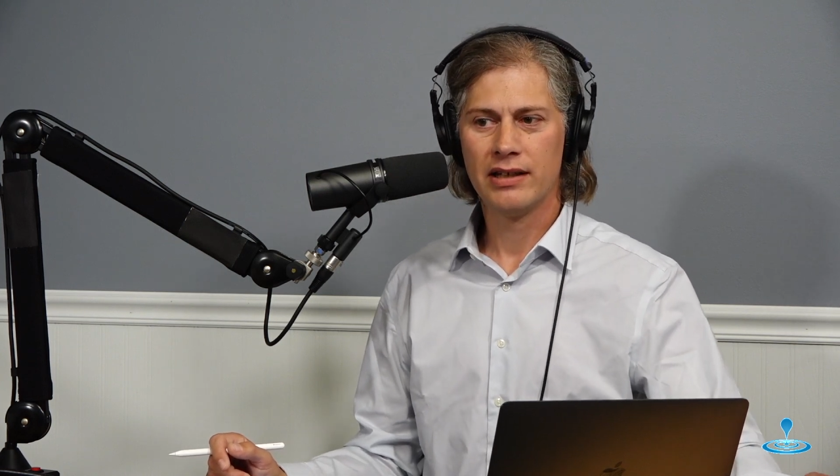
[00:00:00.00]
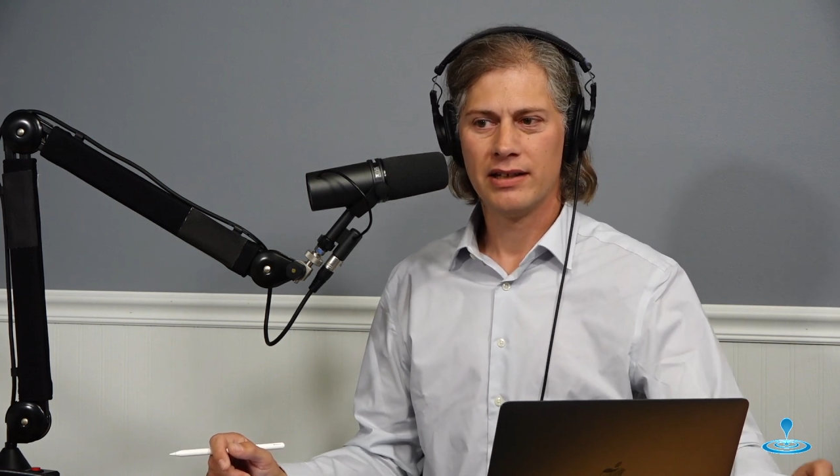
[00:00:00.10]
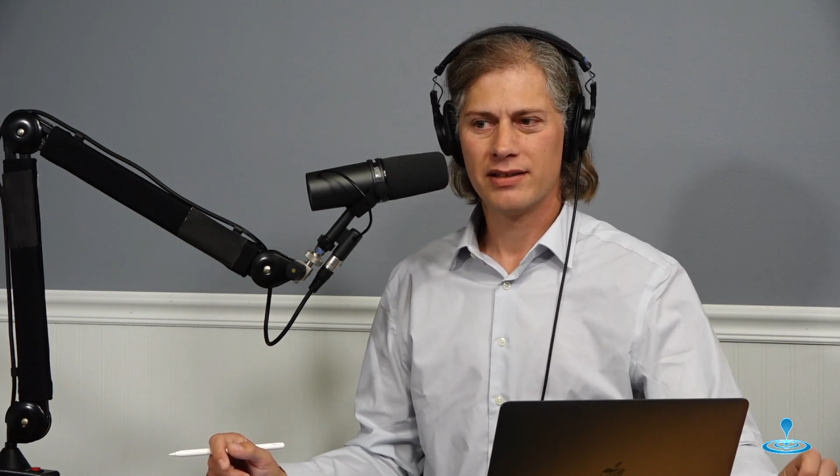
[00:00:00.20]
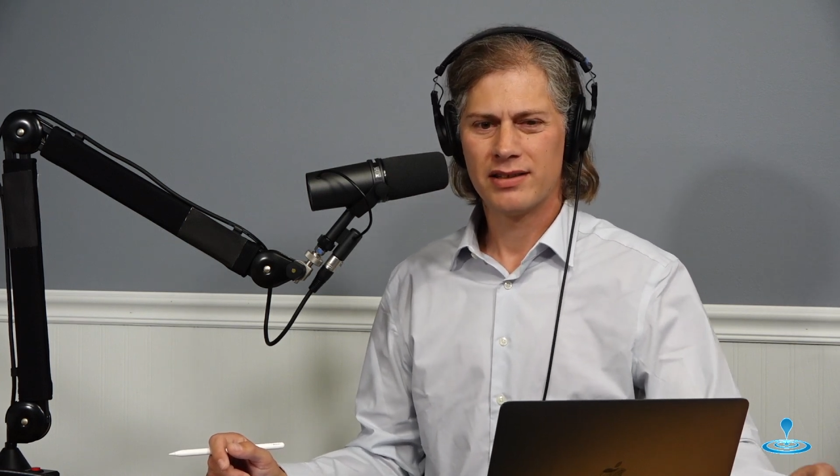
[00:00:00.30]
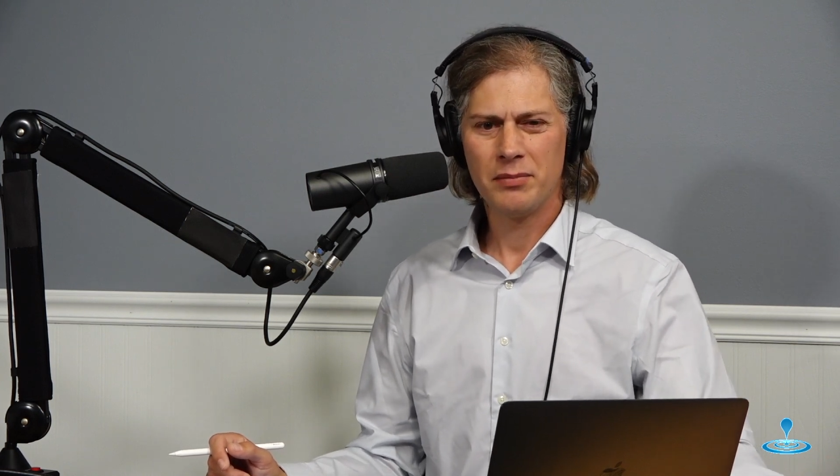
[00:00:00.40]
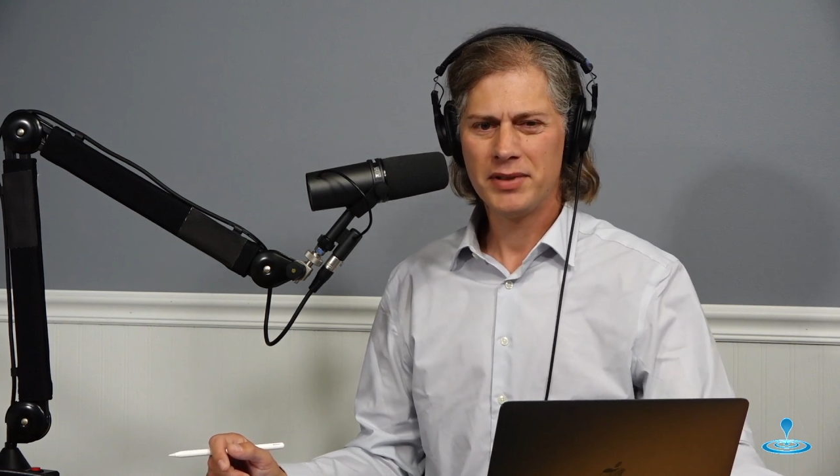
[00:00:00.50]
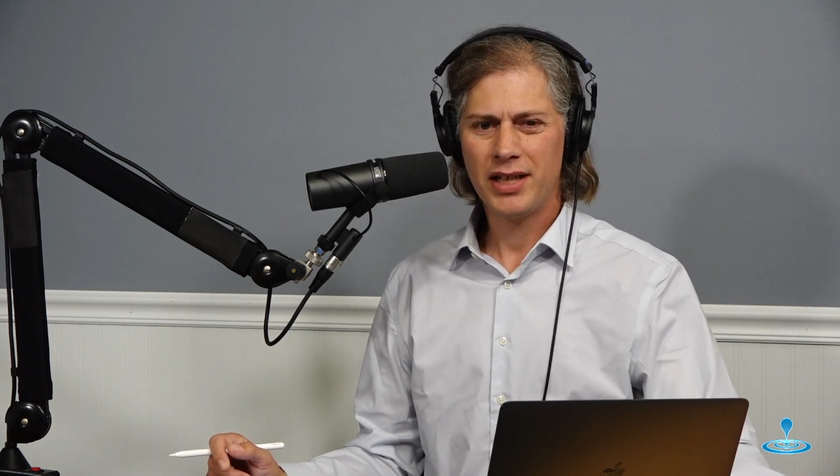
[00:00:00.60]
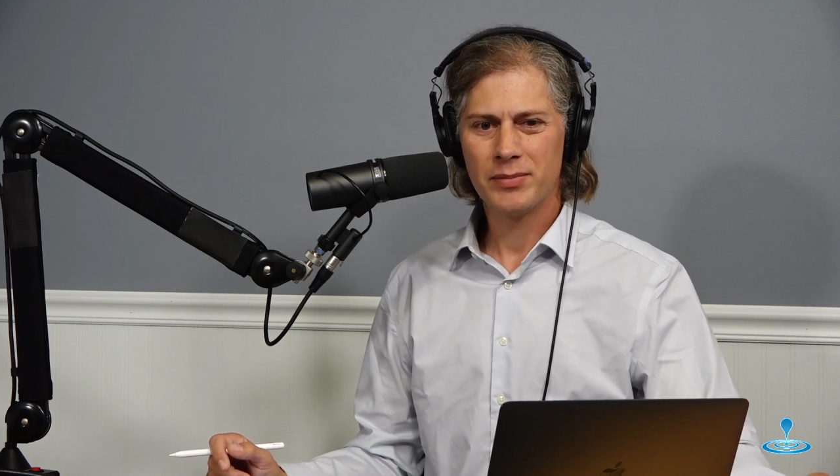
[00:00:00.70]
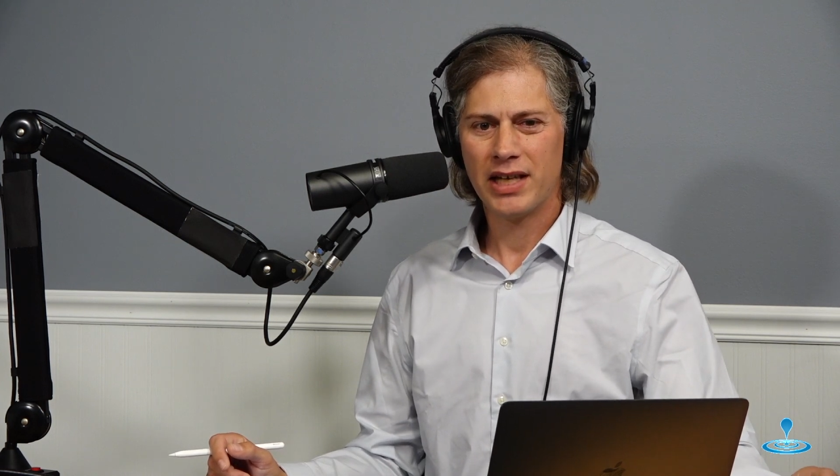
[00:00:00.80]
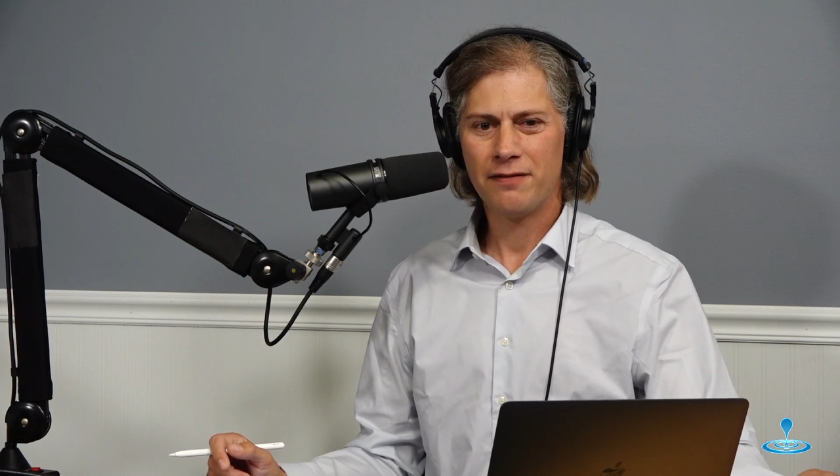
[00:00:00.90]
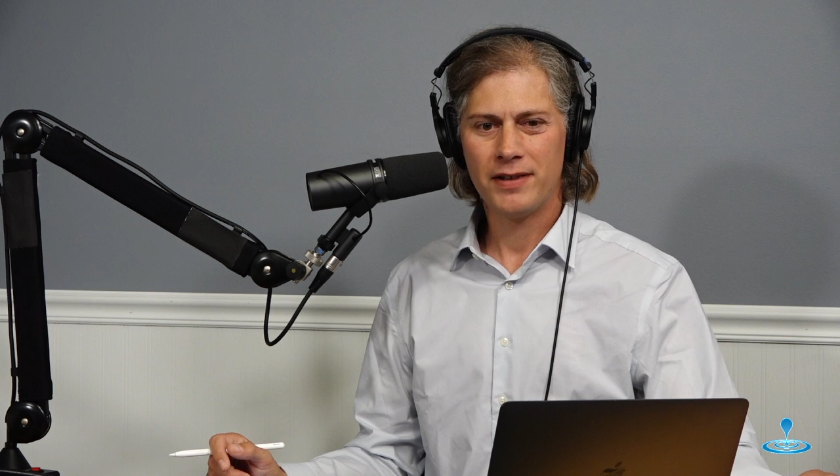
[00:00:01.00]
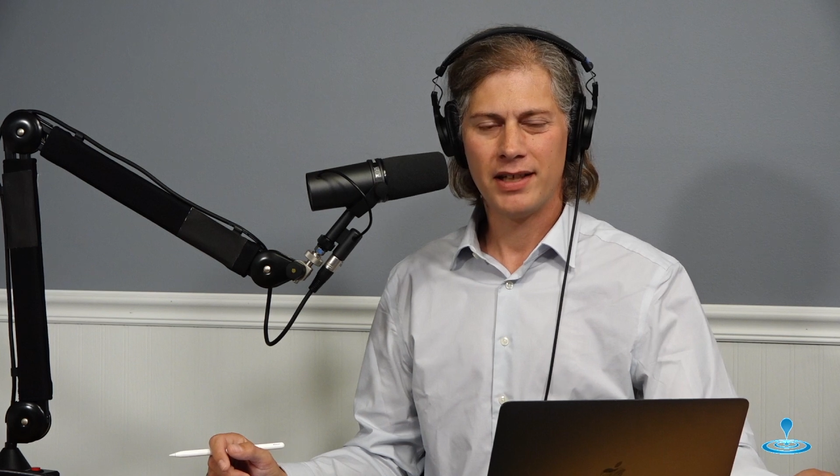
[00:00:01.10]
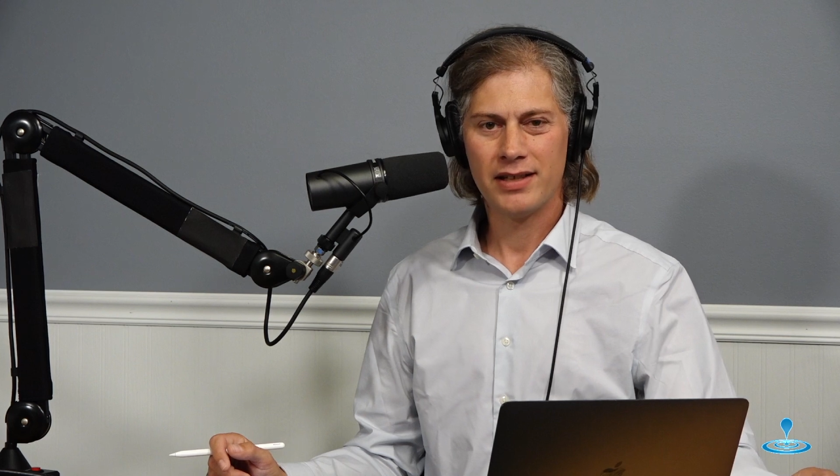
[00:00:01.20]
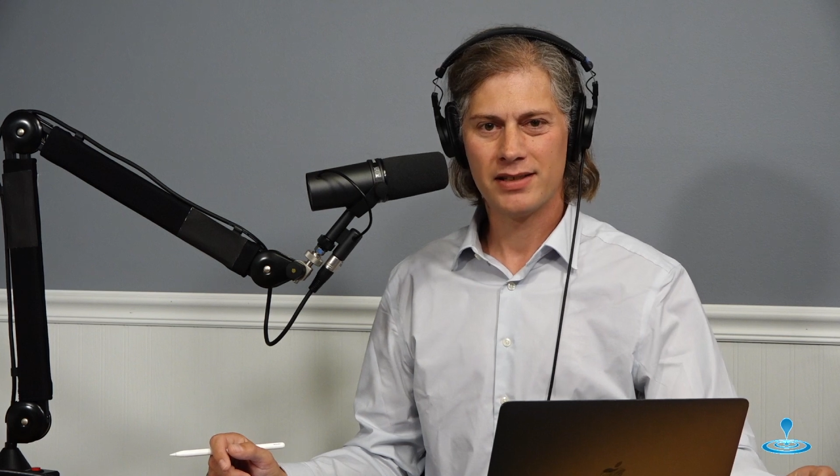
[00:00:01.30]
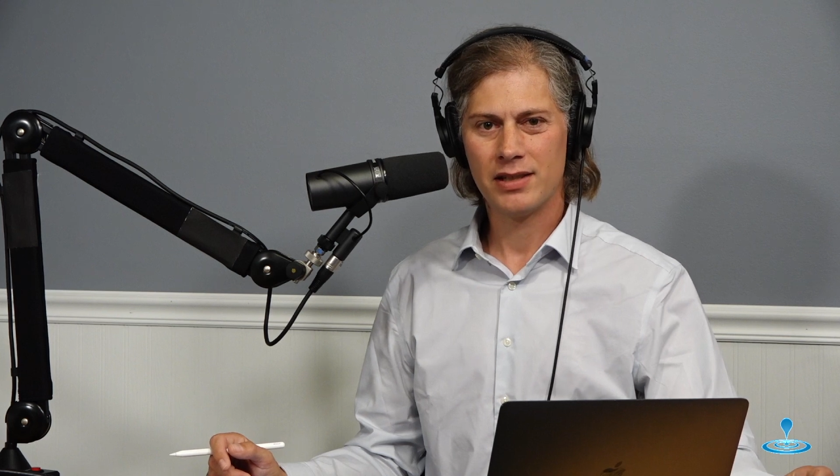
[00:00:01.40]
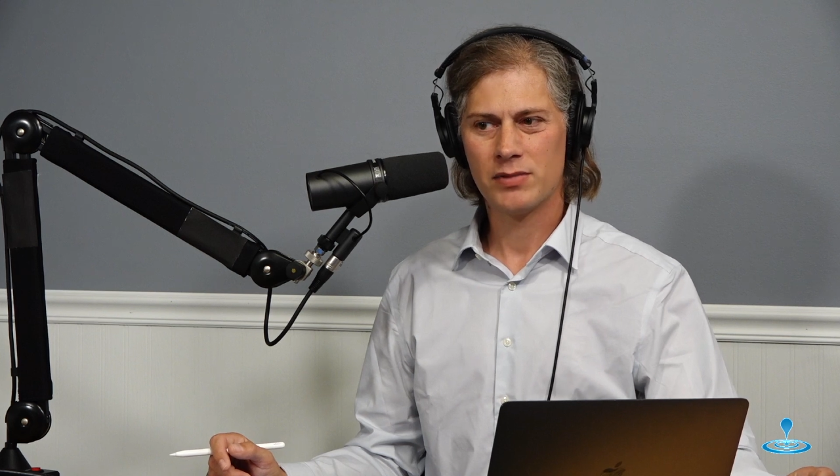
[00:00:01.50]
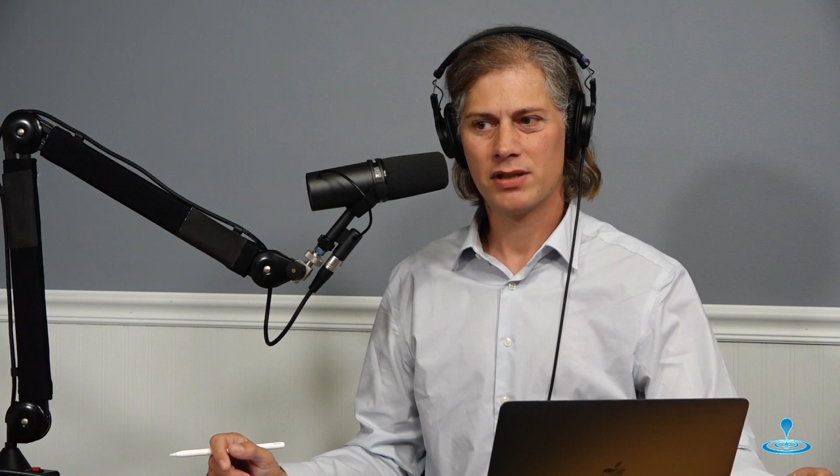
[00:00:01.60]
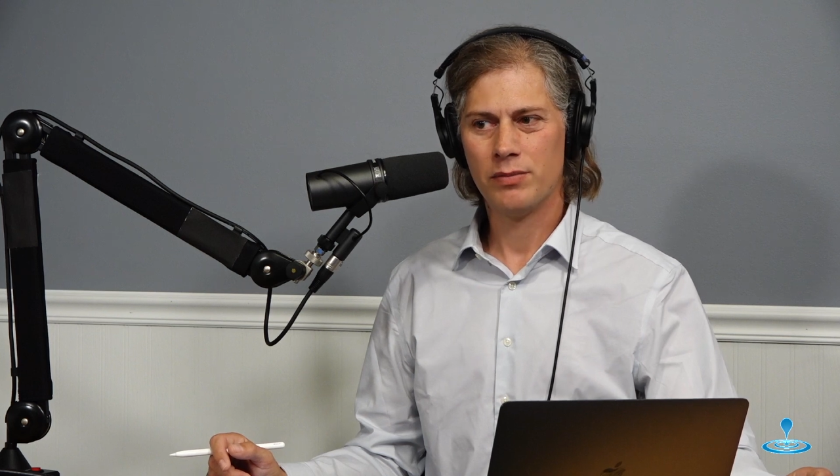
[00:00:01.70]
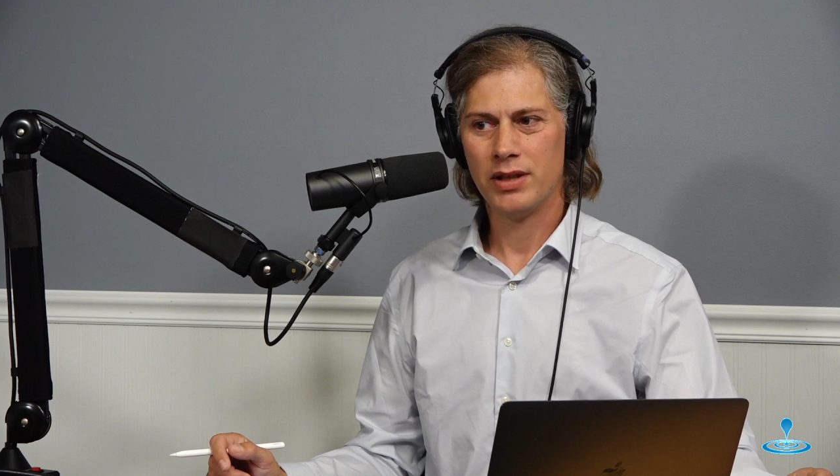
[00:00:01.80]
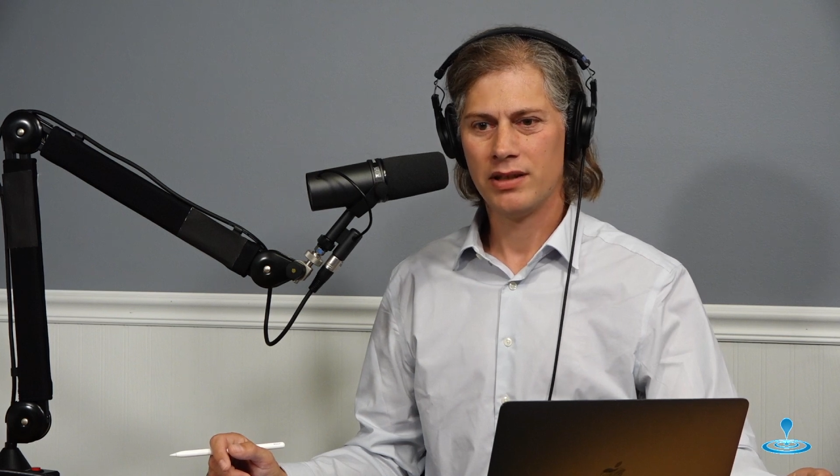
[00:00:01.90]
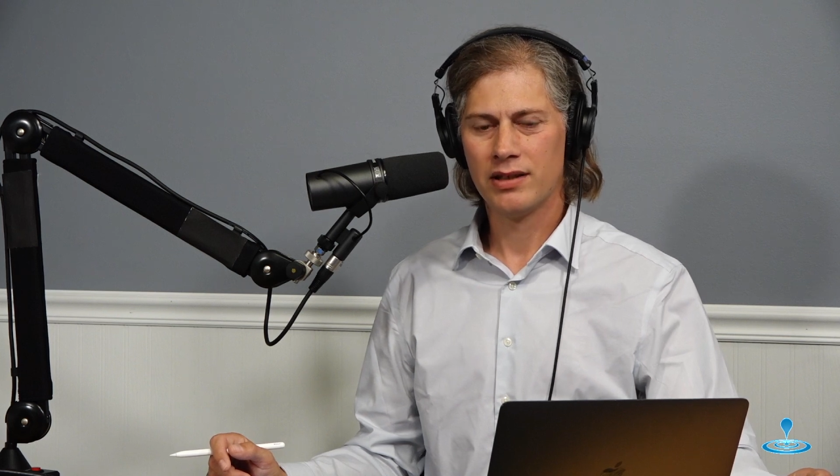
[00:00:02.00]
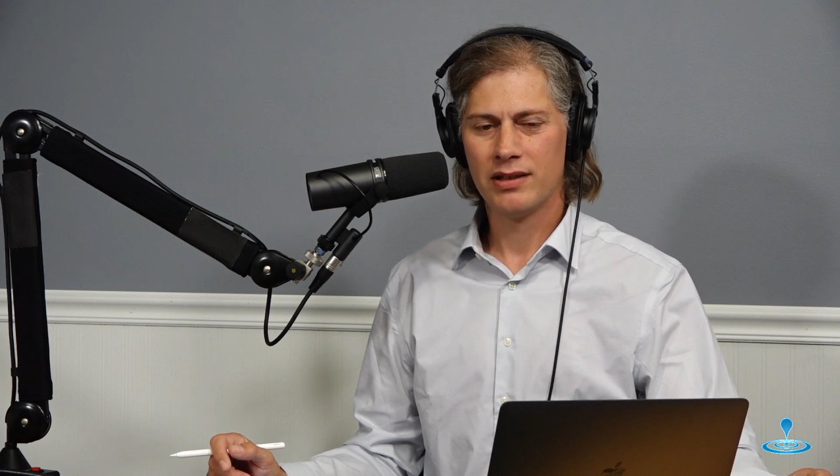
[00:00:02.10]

is that sometimes FDA seems to be